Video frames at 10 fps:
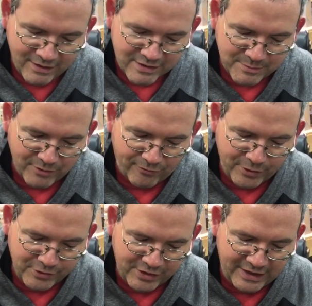some of the
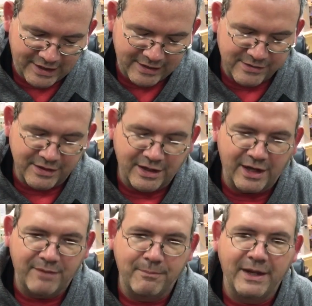first guys that
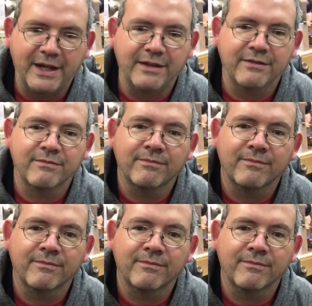I had met.